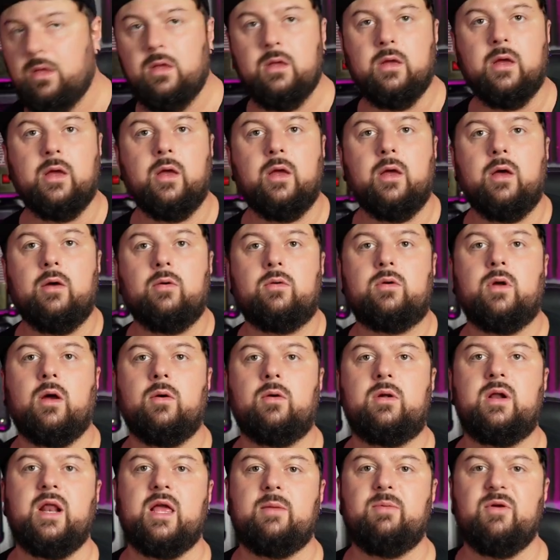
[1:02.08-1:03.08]
I'll
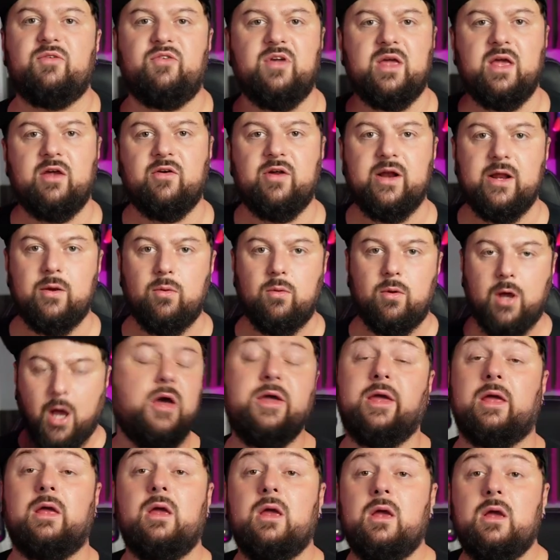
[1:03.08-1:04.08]
click my finger and it'll
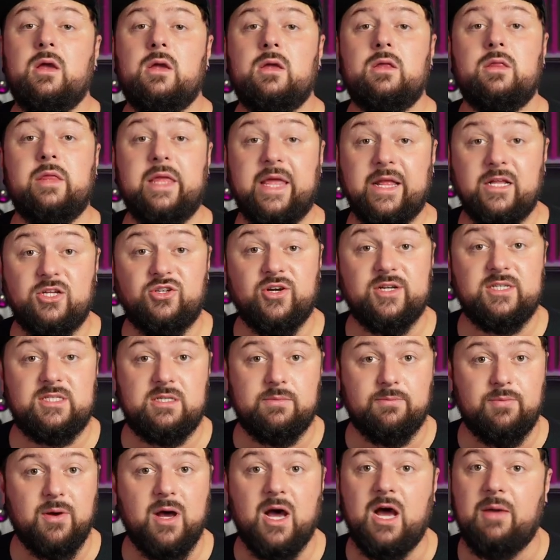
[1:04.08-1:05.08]
go. The
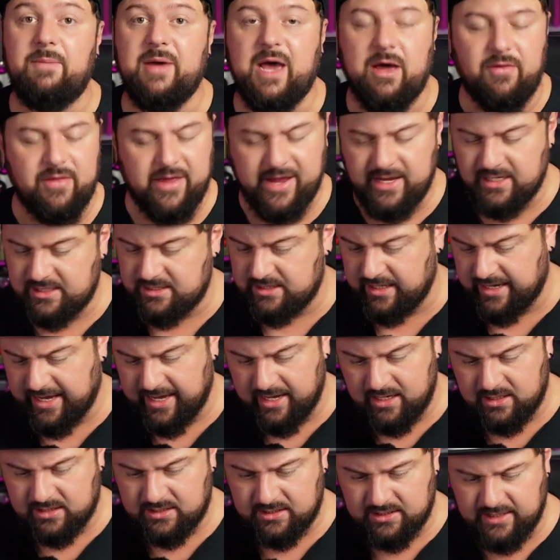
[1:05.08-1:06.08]
interesting part about this
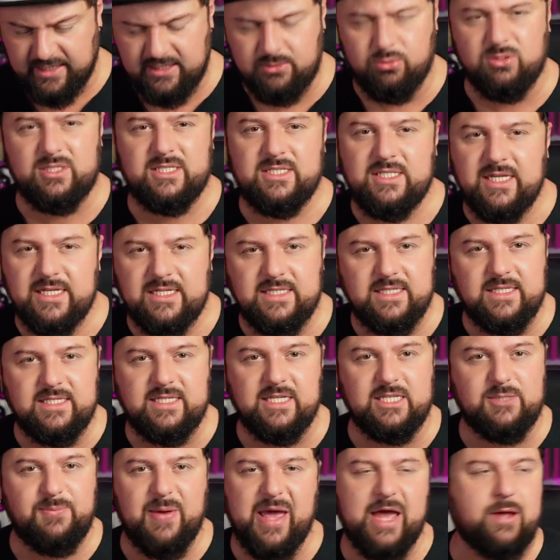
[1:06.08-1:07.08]
is this was
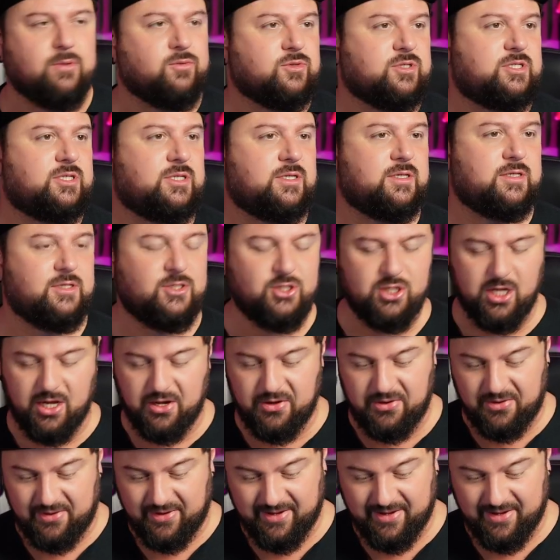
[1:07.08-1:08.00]
£66, so,